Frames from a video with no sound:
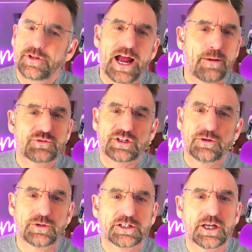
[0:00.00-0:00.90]

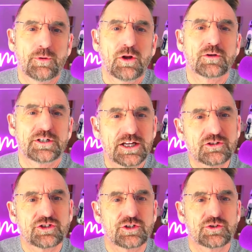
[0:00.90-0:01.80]
absolutely. Come along
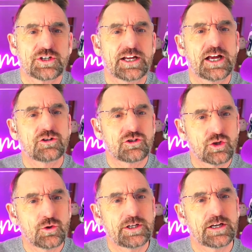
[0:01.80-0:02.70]
next Tuesday and
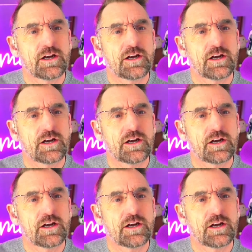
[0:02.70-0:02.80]
join in